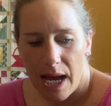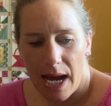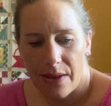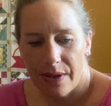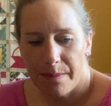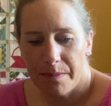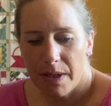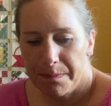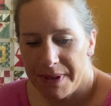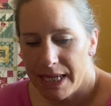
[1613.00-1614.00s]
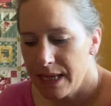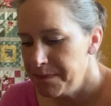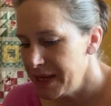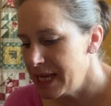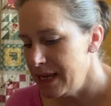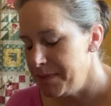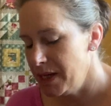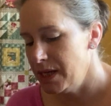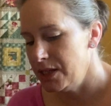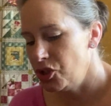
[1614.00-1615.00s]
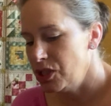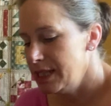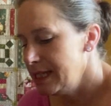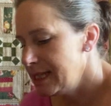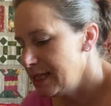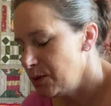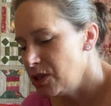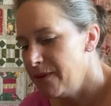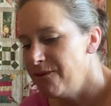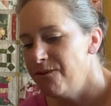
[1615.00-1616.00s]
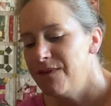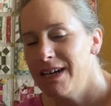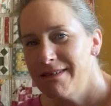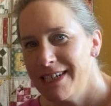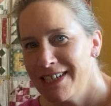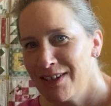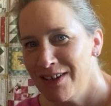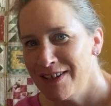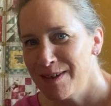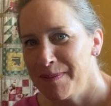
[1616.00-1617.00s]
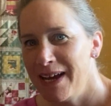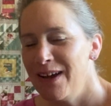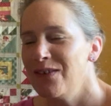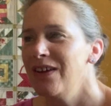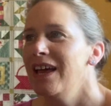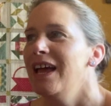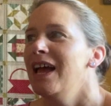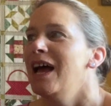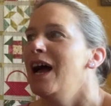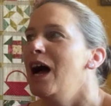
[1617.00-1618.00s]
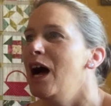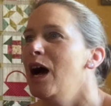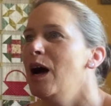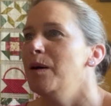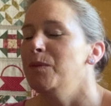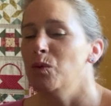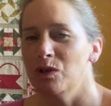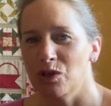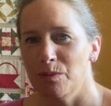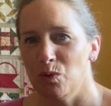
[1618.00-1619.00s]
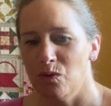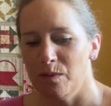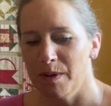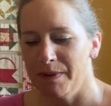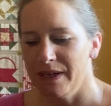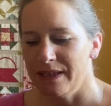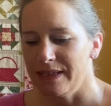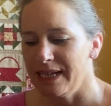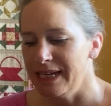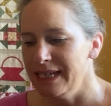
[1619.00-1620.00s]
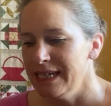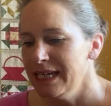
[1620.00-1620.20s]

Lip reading: And then my biggie purchase, which I'm very excited about, which I bought for my birthday.